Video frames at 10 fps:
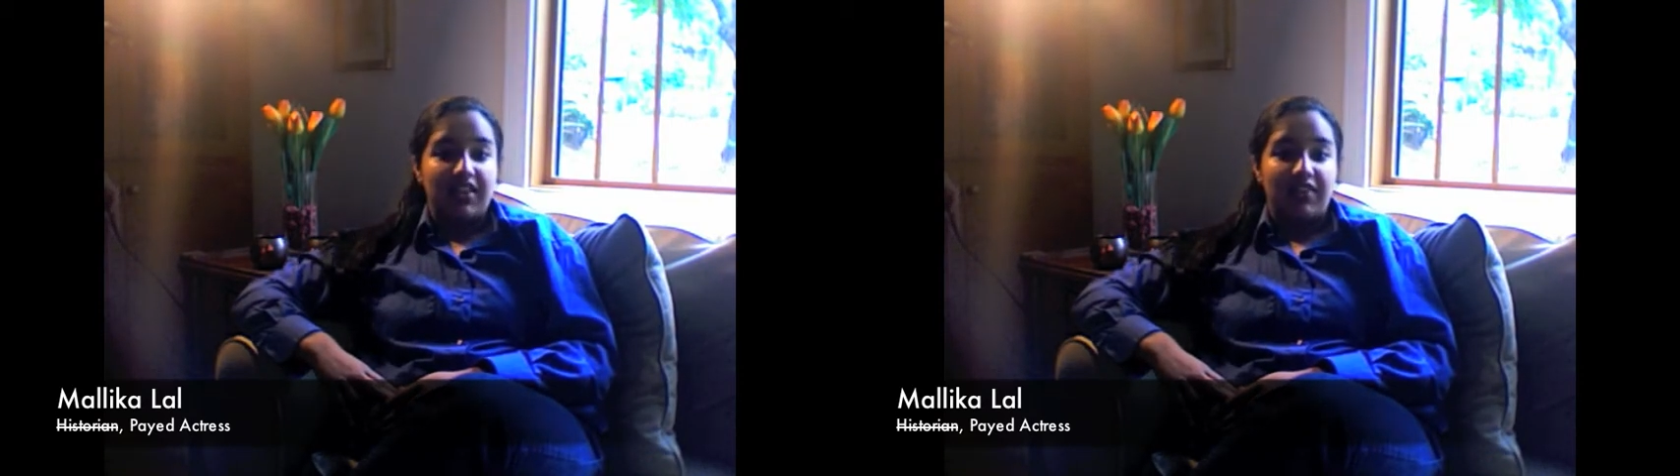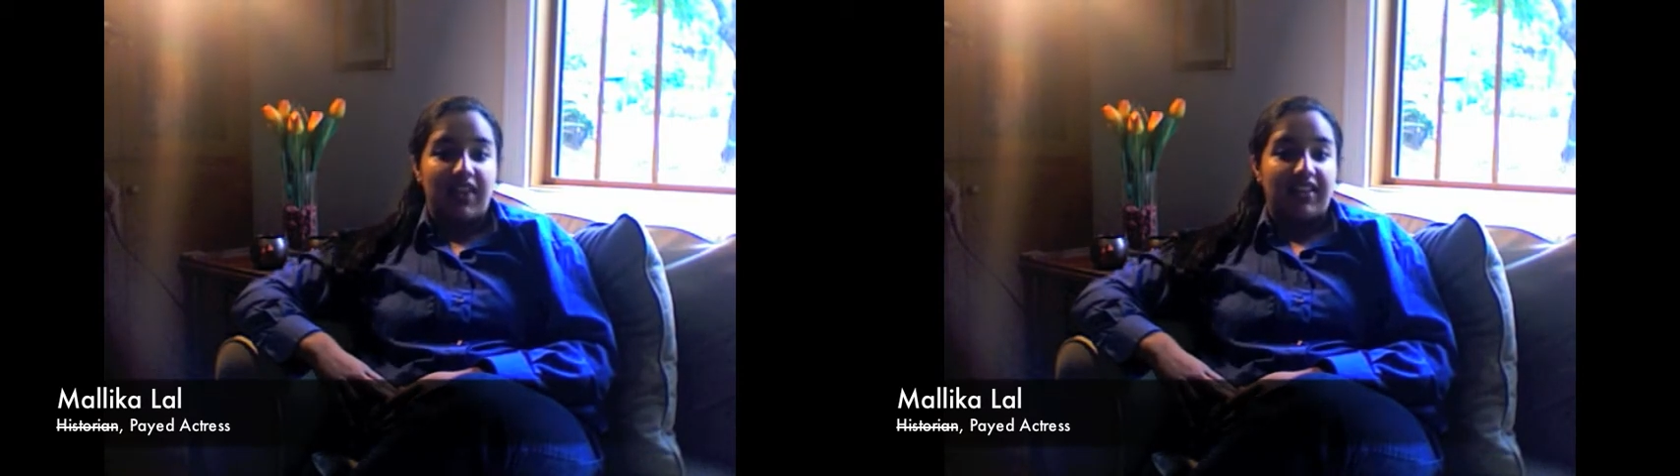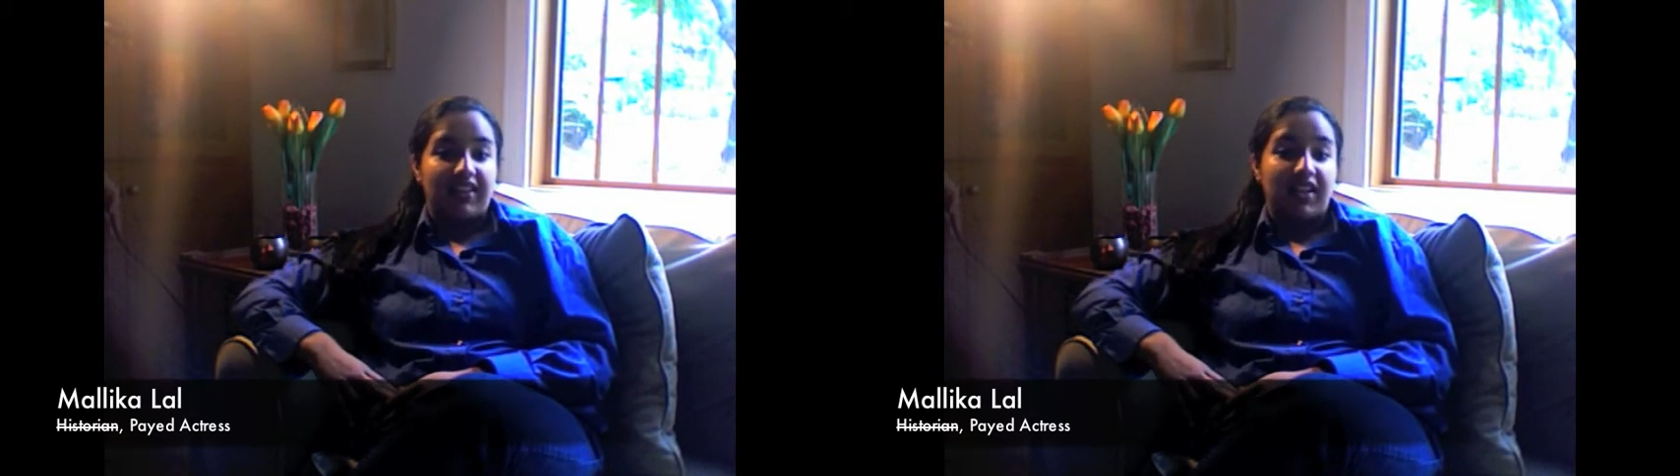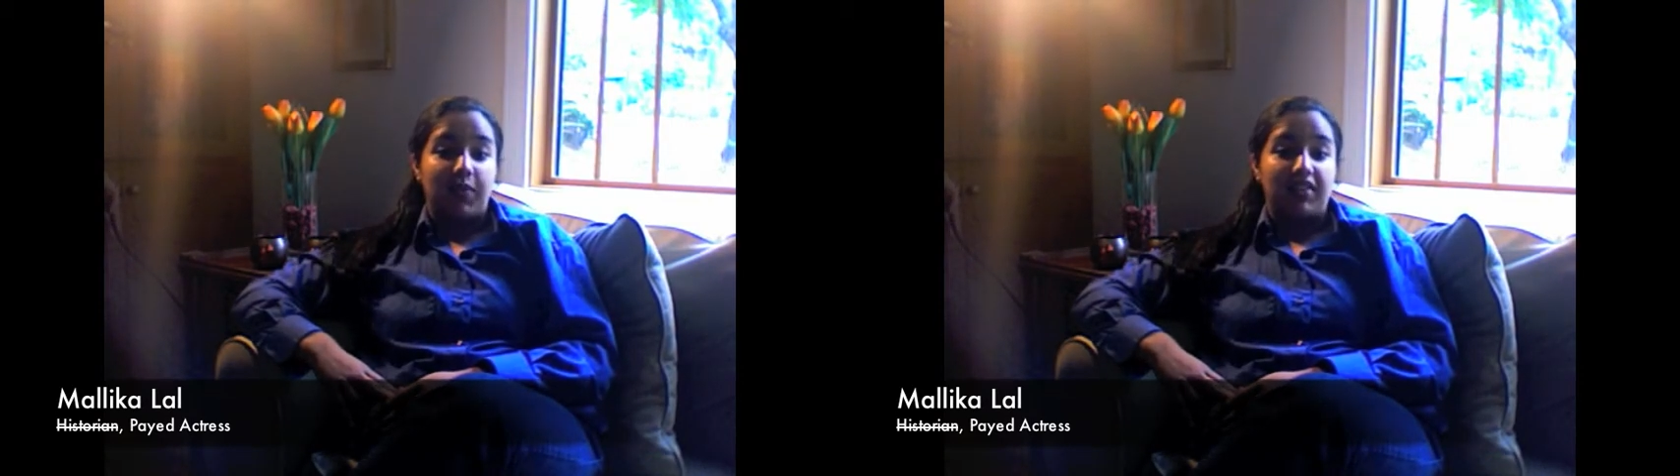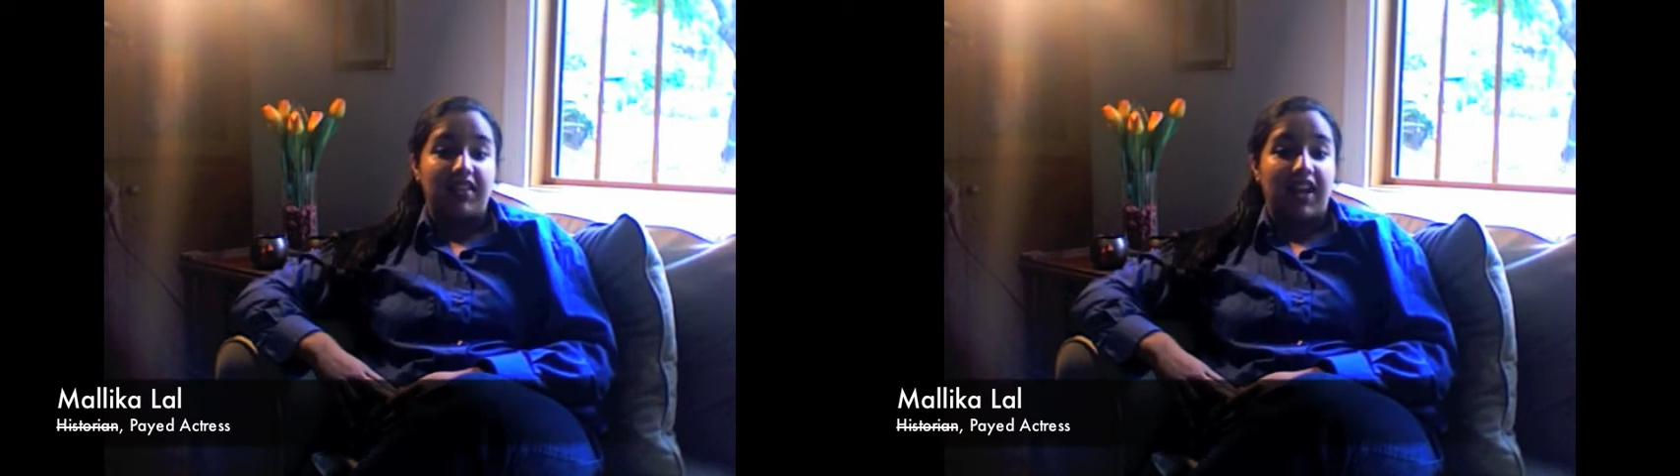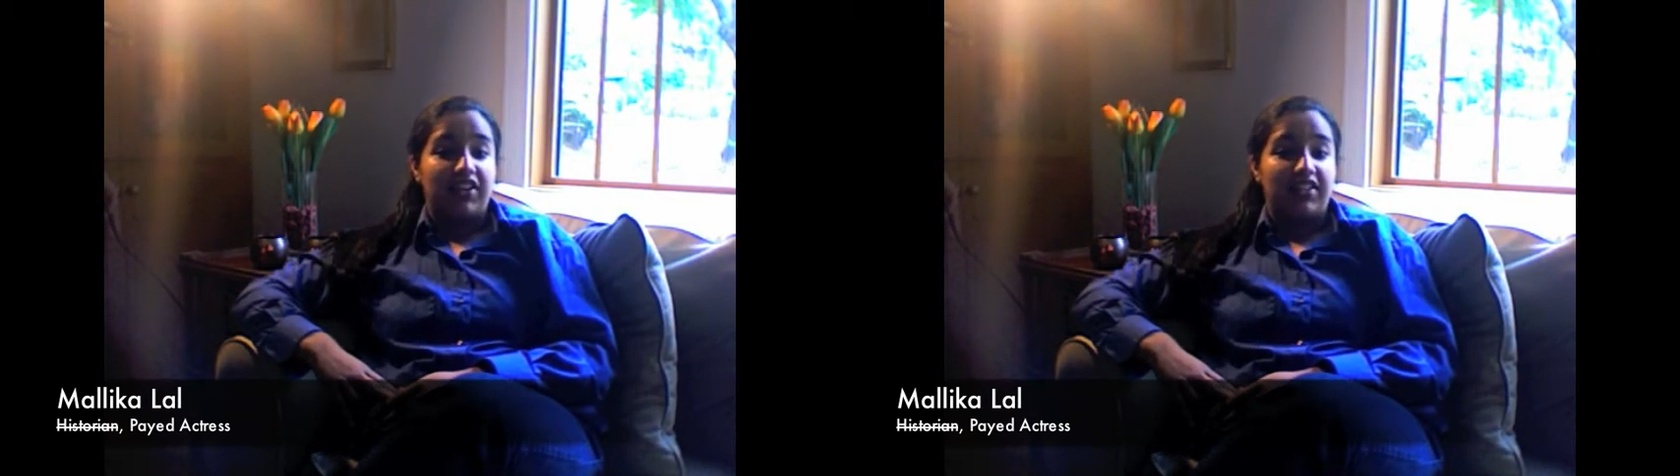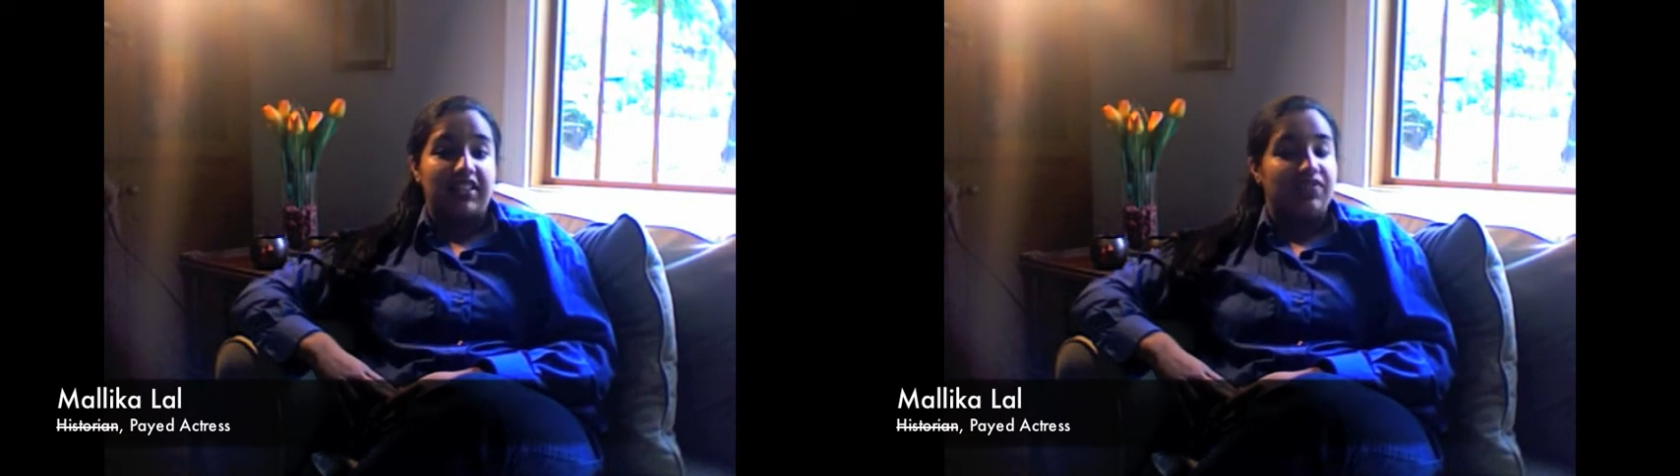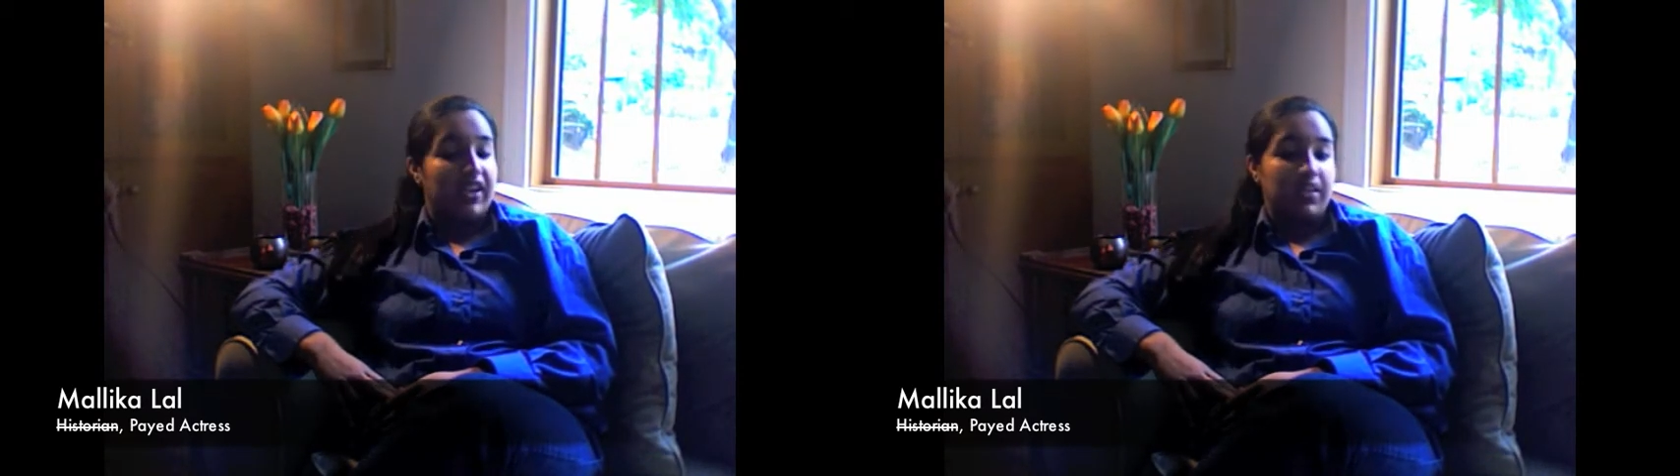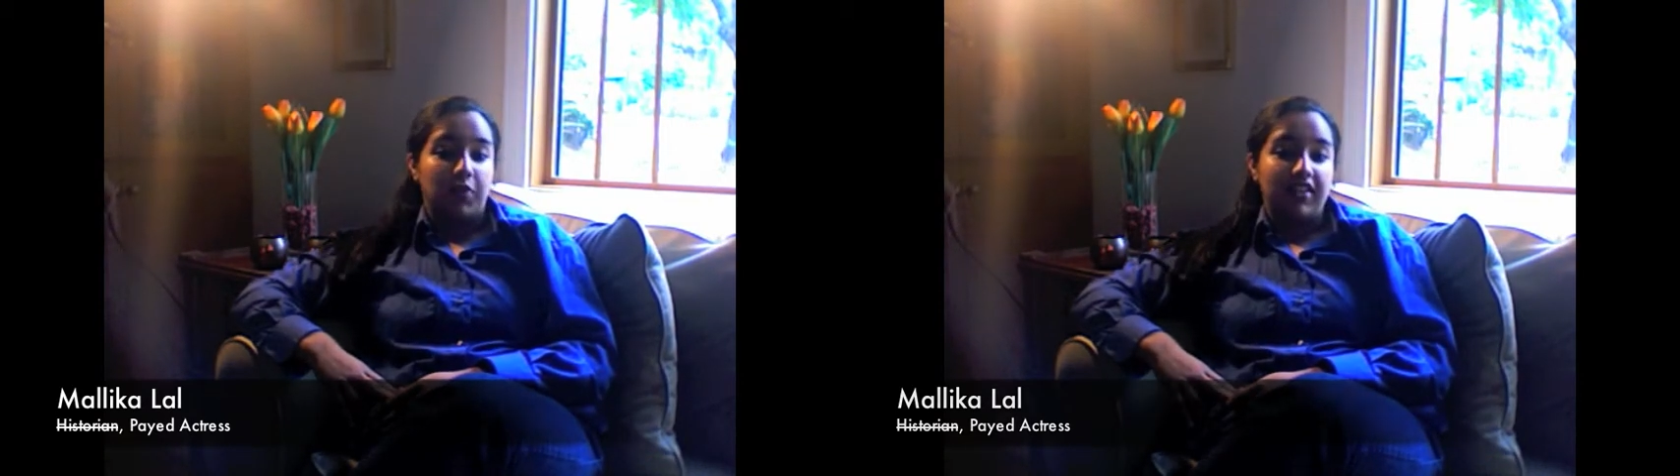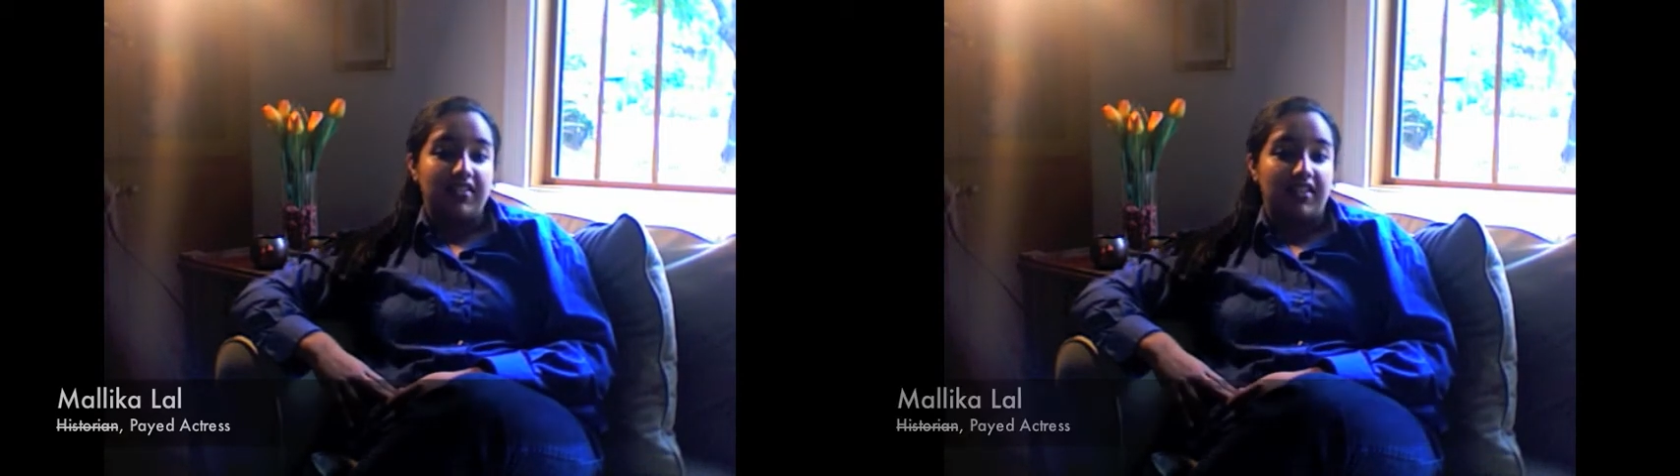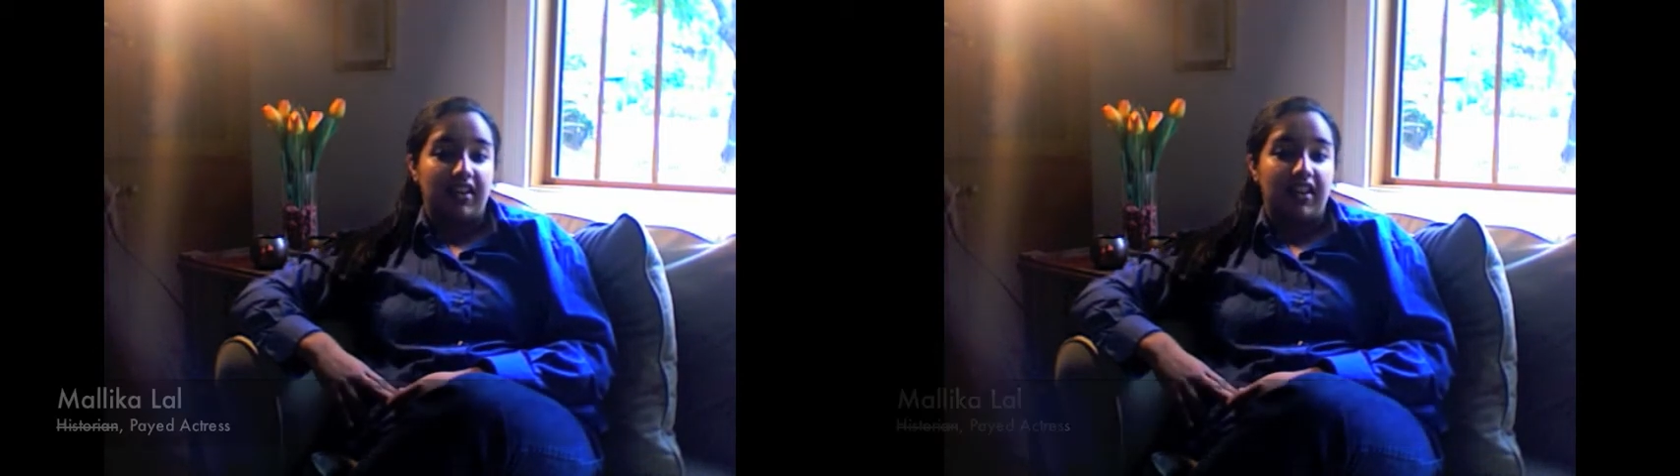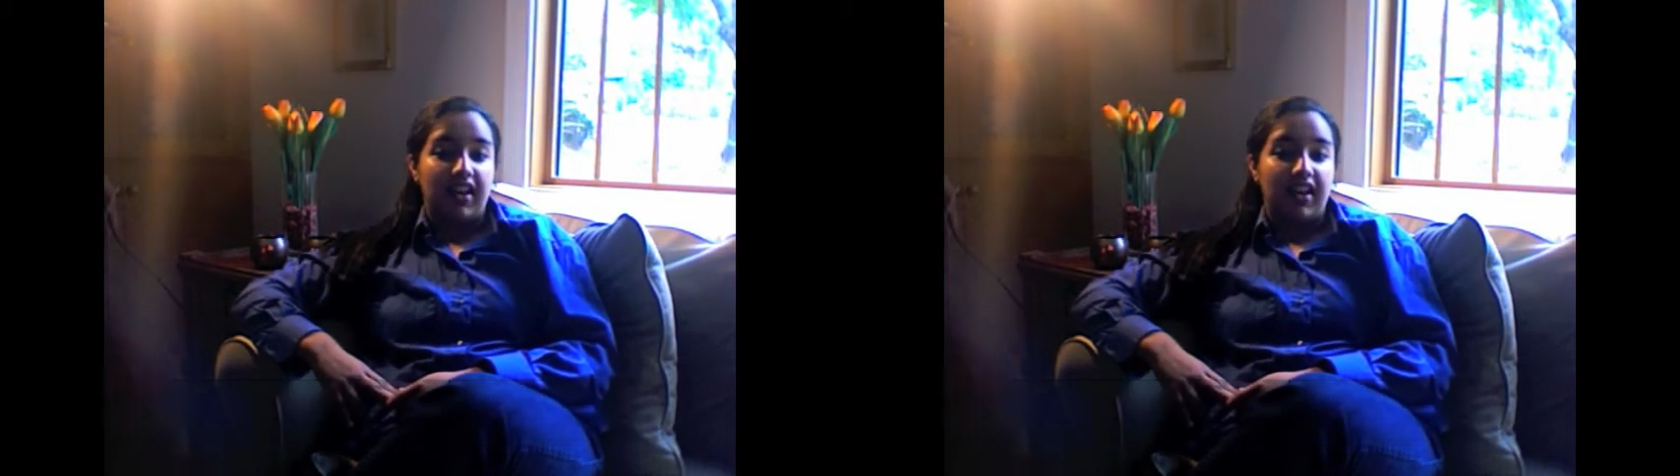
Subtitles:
the fact that he was Harrison's vice president,